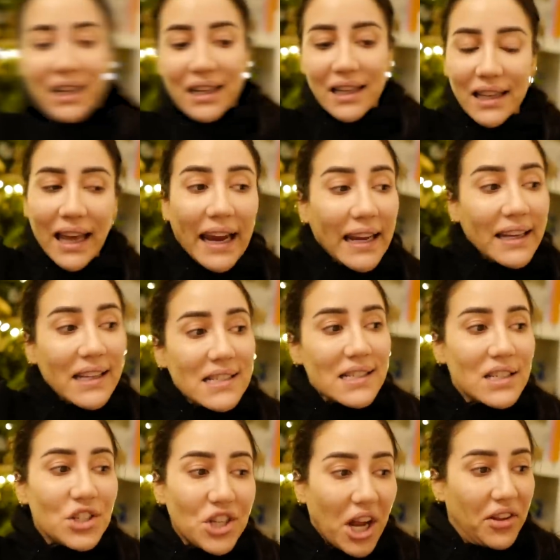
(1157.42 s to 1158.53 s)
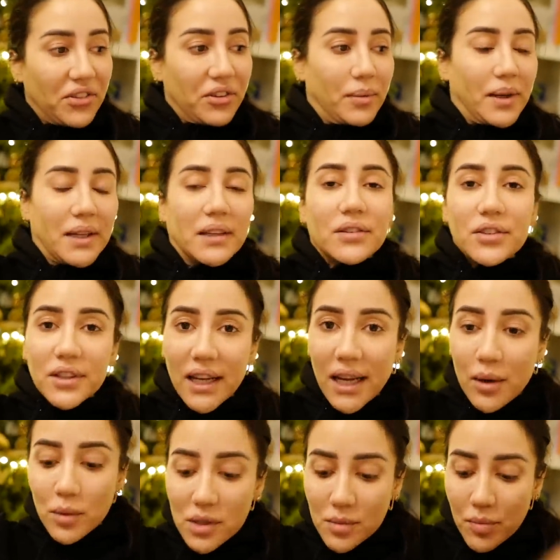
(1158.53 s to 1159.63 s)
Ladies and gentlemen, today
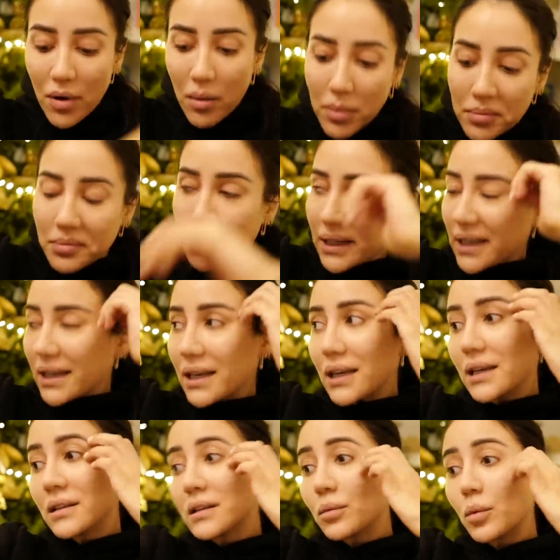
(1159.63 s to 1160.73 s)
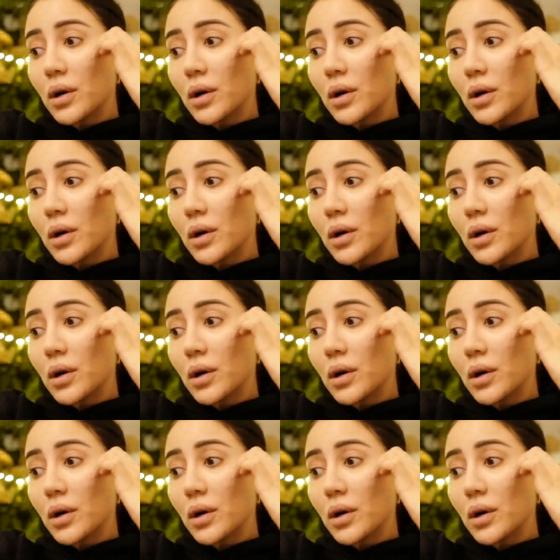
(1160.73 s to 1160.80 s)
was probably the